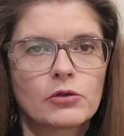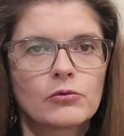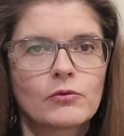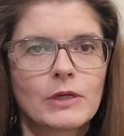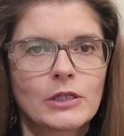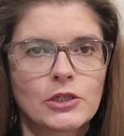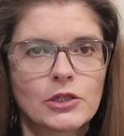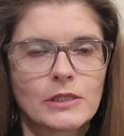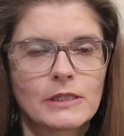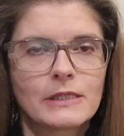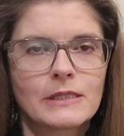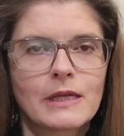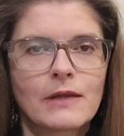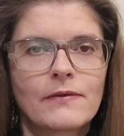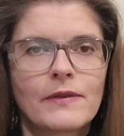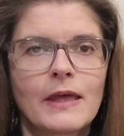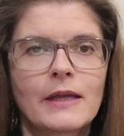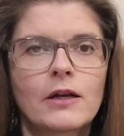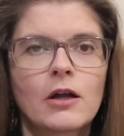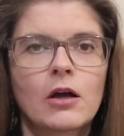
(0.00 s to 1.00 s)
ridges
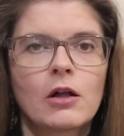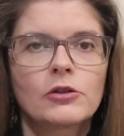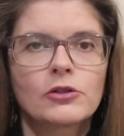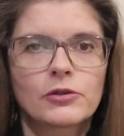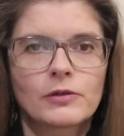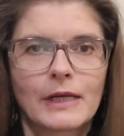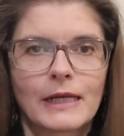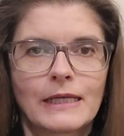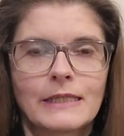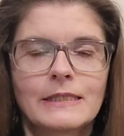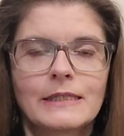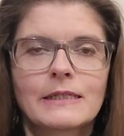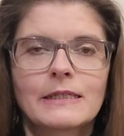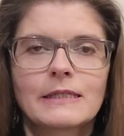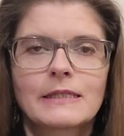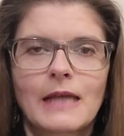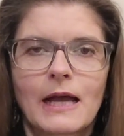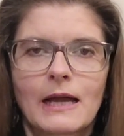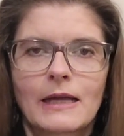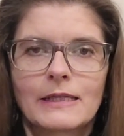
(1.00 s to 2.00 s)
that alternate
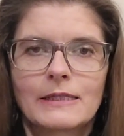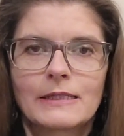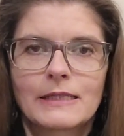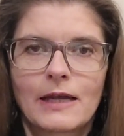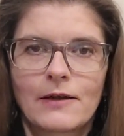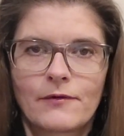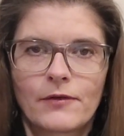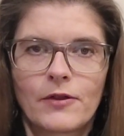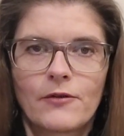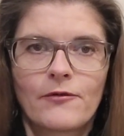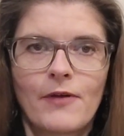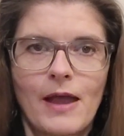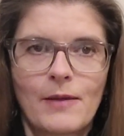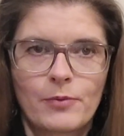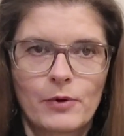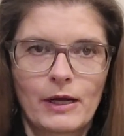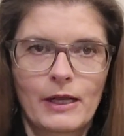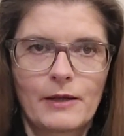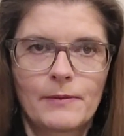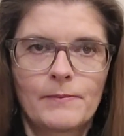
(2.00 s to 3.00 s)
sides of the
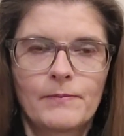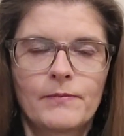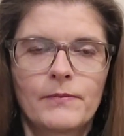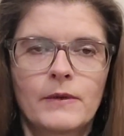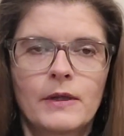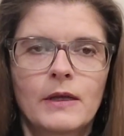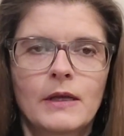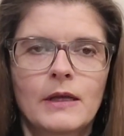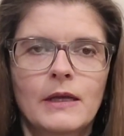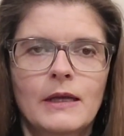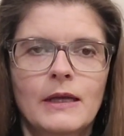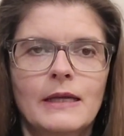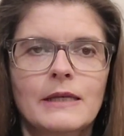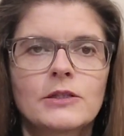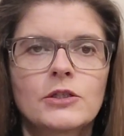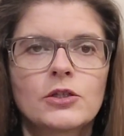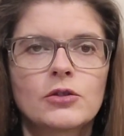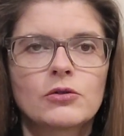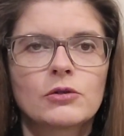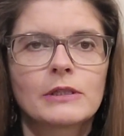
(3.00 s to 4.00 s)
fabric.
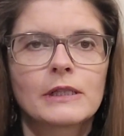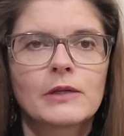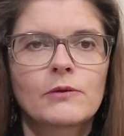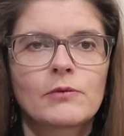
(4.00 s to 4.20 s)
It's usually